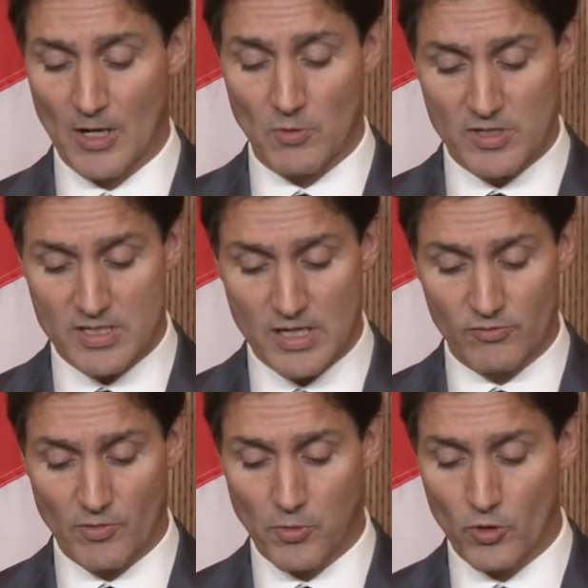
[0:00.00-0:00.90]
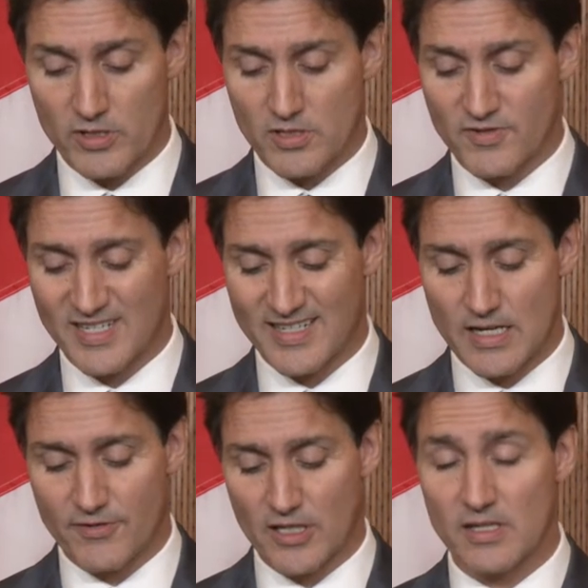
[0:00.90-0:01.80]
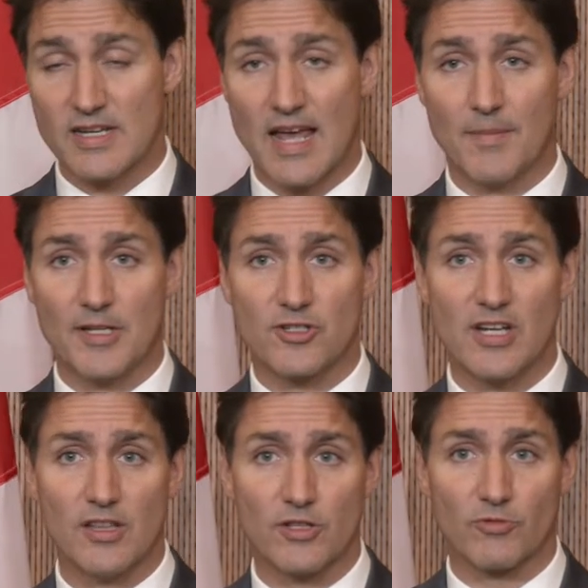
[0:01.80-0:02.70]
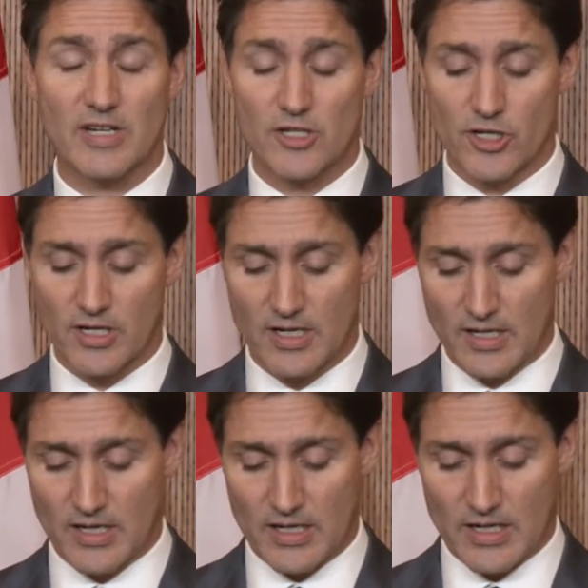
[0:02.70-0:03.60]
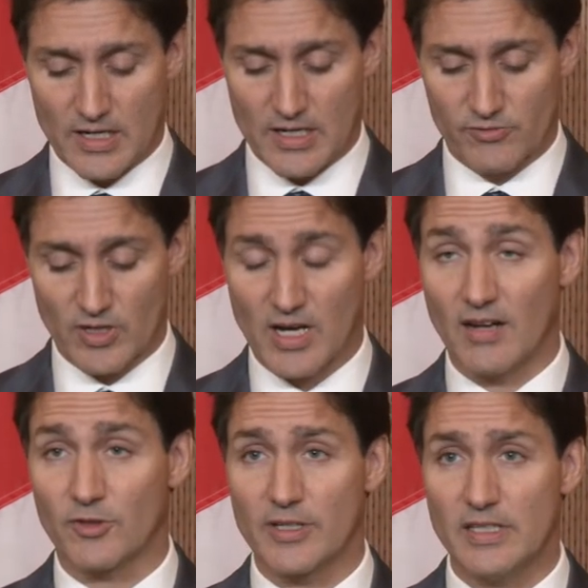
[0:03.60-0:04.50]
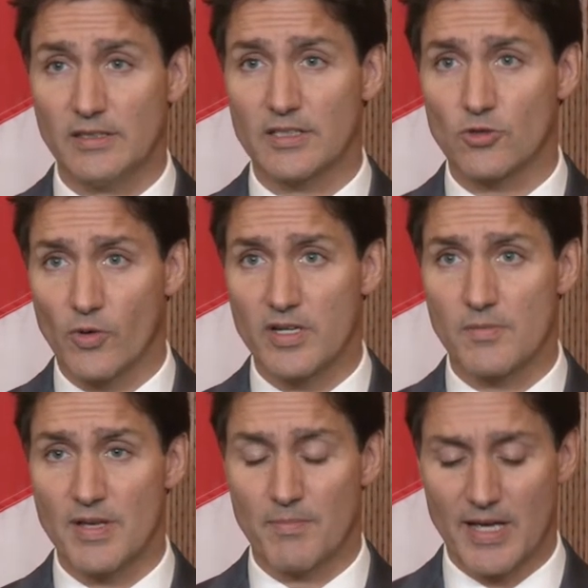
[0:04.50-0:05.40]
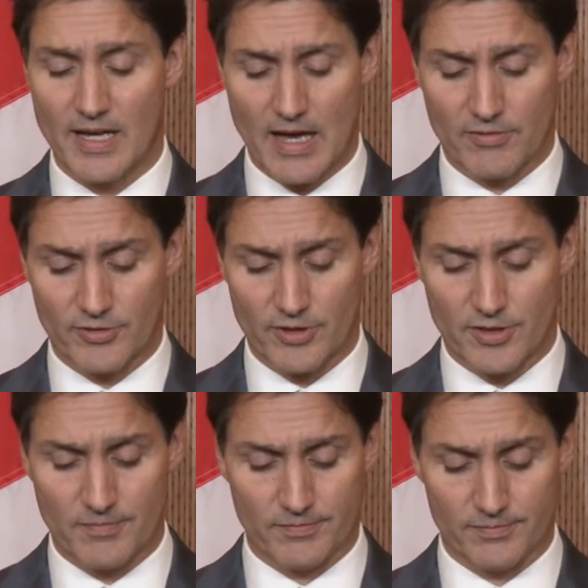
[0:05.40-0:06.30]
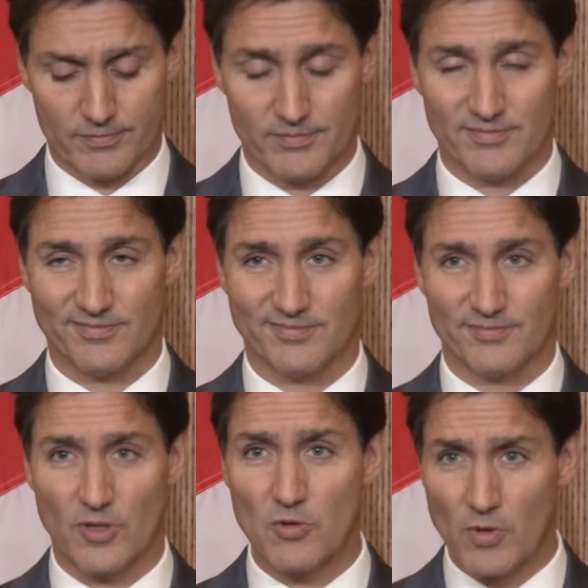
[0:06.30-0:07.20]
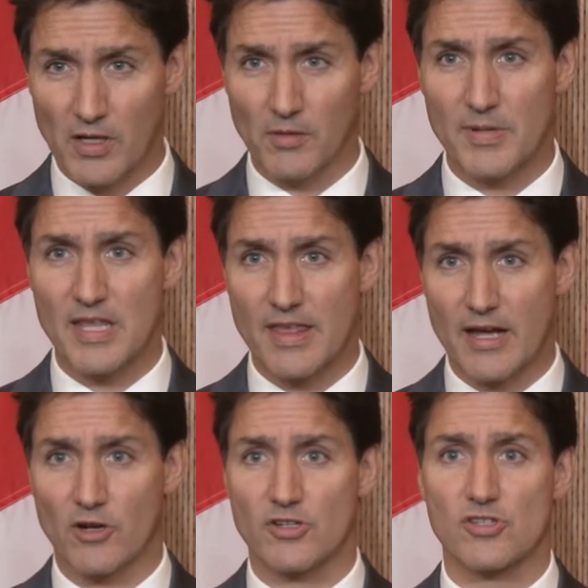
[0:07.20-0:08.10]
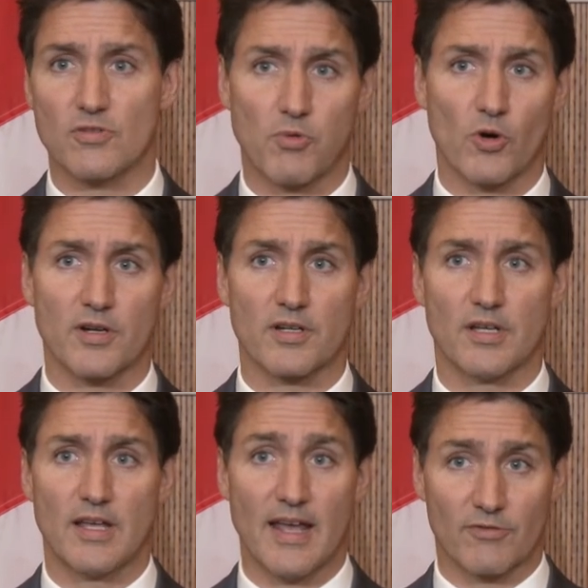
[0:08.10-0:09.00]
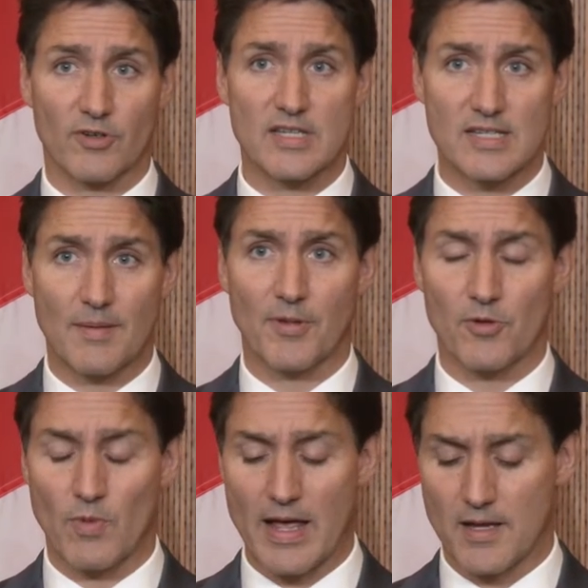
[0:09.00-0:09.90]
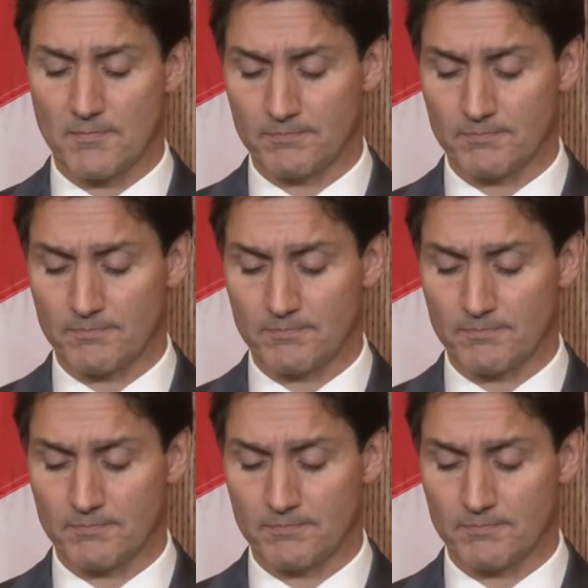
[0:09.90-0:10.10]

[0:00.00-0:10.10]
We're seeing reports of significant damage in the region, and recovery is going to be a big effort. We will be there to support every step of the way.